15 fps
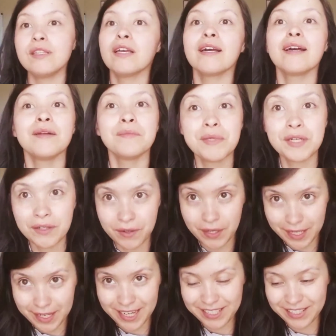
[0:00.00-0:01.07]
that got a better
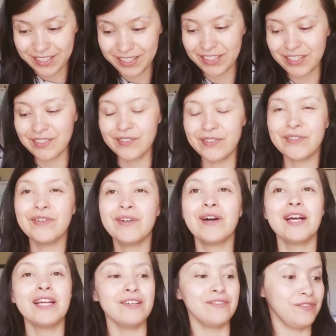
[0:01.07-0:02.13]
grade next to you
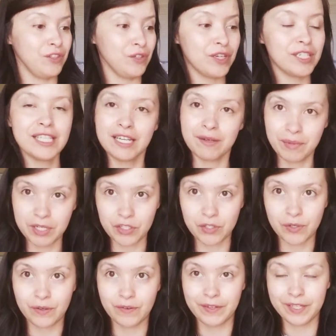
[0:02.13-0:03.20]
if you could take a
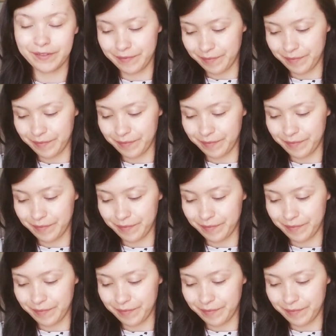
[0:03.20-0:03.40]
picture of it,